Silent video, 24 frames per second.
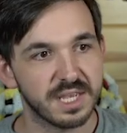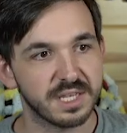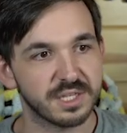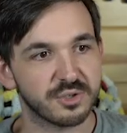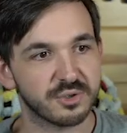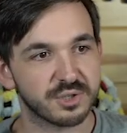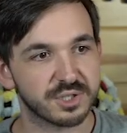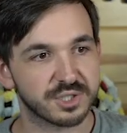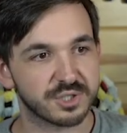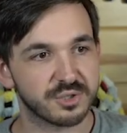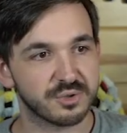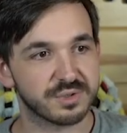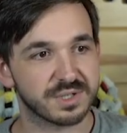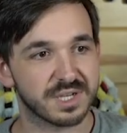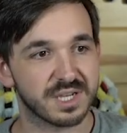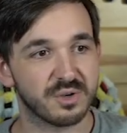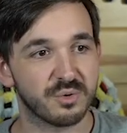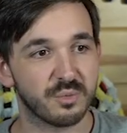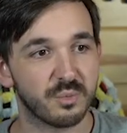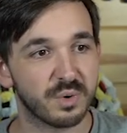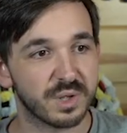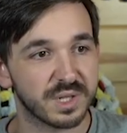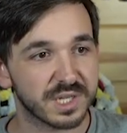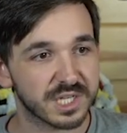you can choose a
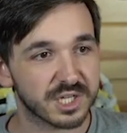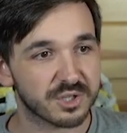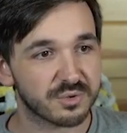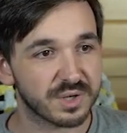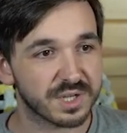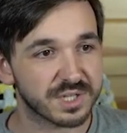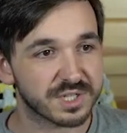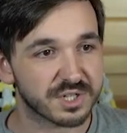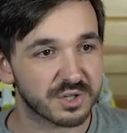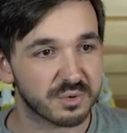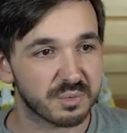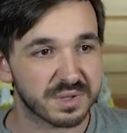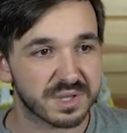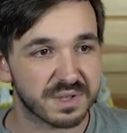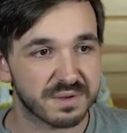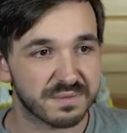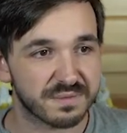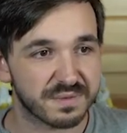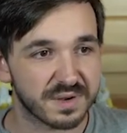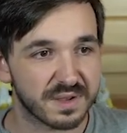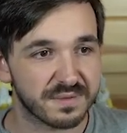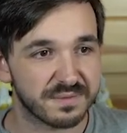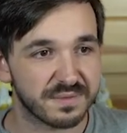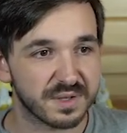willing creature within
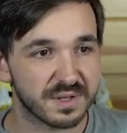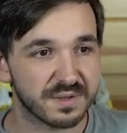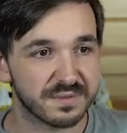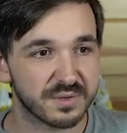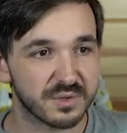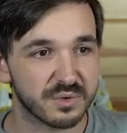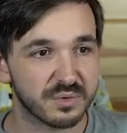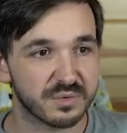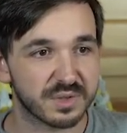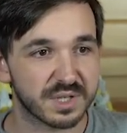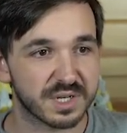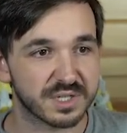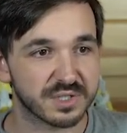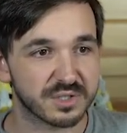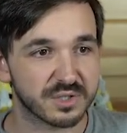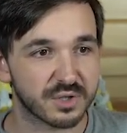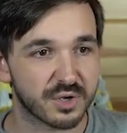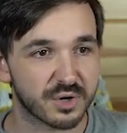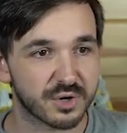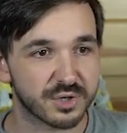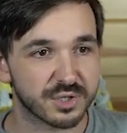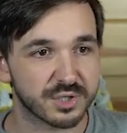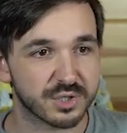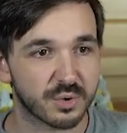5 feet of you that is
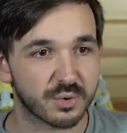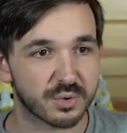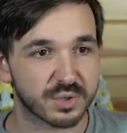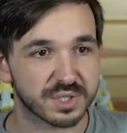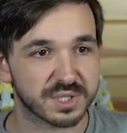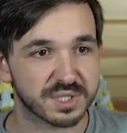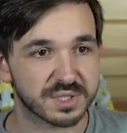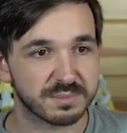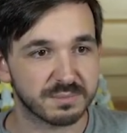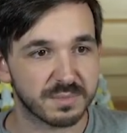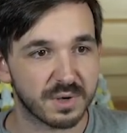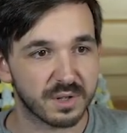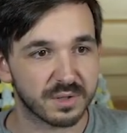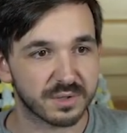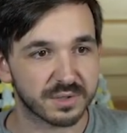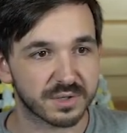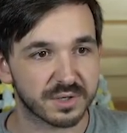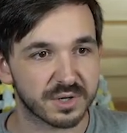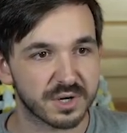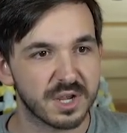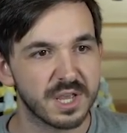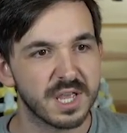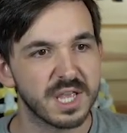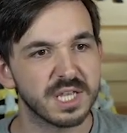large or
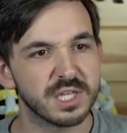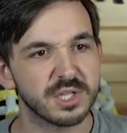smaller.